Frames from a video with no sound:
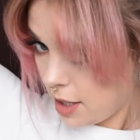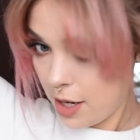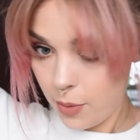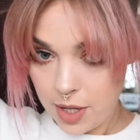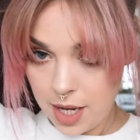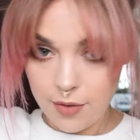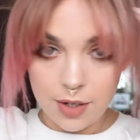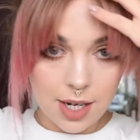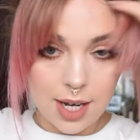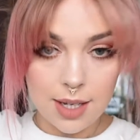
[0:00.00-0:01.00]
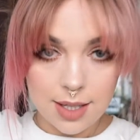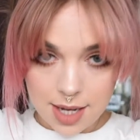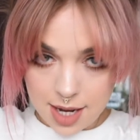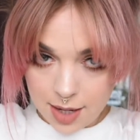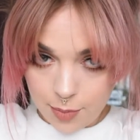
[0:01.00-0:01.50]
now we have a nice
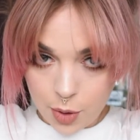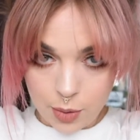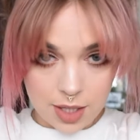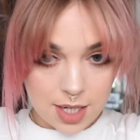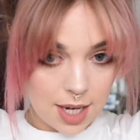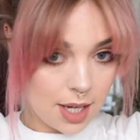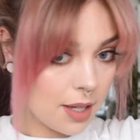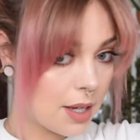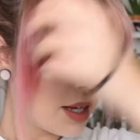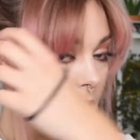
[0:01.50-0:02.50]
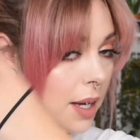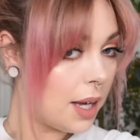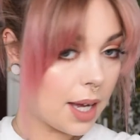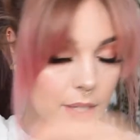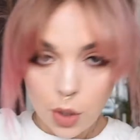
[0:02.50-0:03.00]
high ponytail,
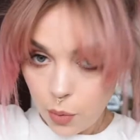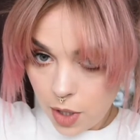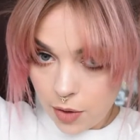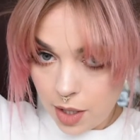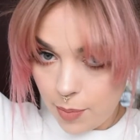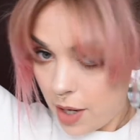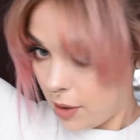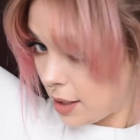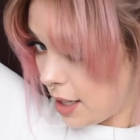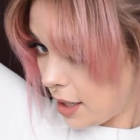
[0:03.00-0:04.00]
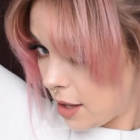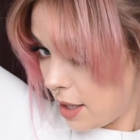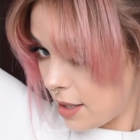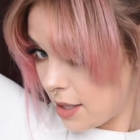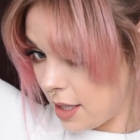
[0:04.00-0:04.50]
and don't worry about like
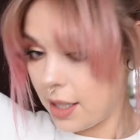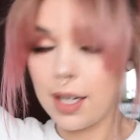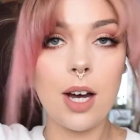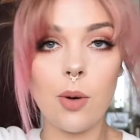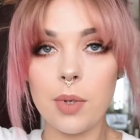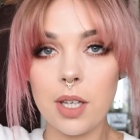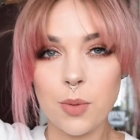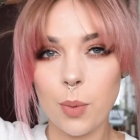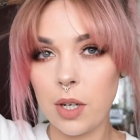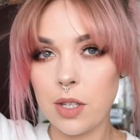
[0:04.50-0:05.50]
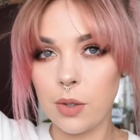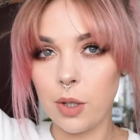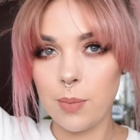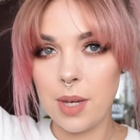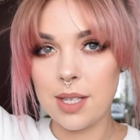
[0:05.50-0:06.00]
things sticking out because we want it to
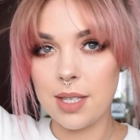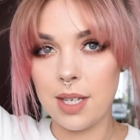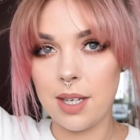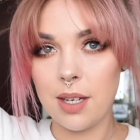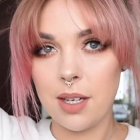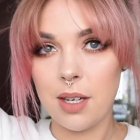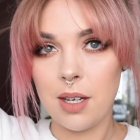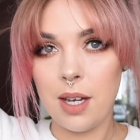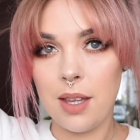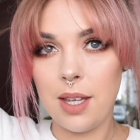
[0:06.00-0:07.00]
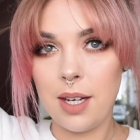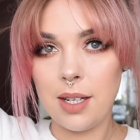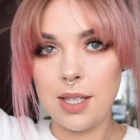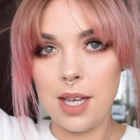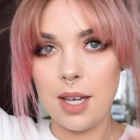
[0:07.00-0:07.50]
look messy. And then
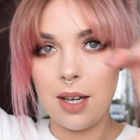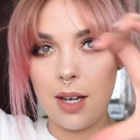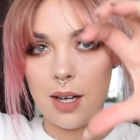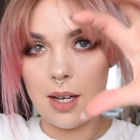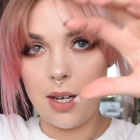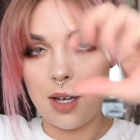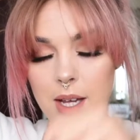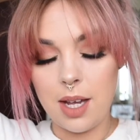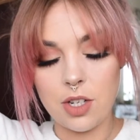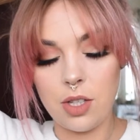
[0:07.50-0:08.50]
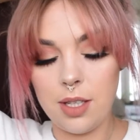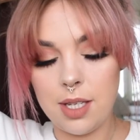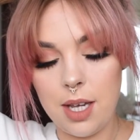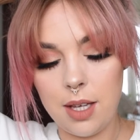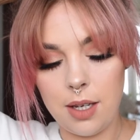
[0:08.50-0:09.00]
I actually
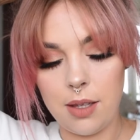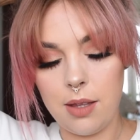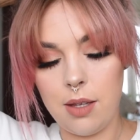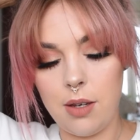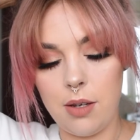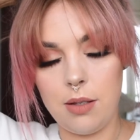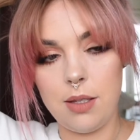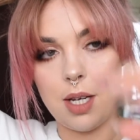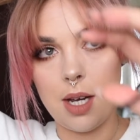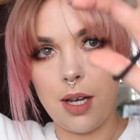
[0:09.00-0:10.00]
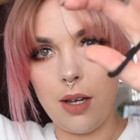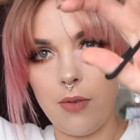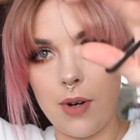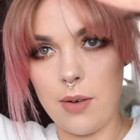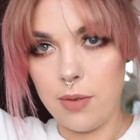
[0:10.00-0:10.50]
take the tie
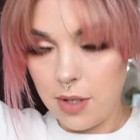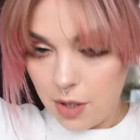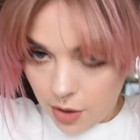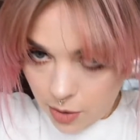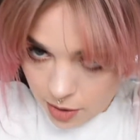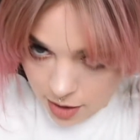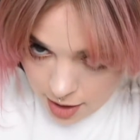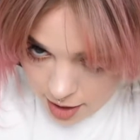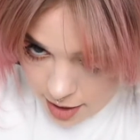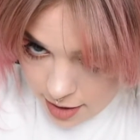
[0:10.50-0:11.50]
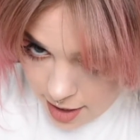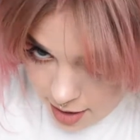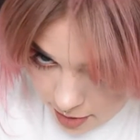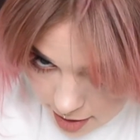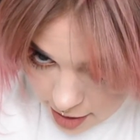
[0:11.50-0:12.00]
around the hole.
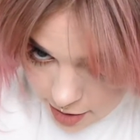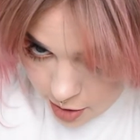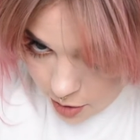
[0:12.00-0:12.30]
Then what I like to do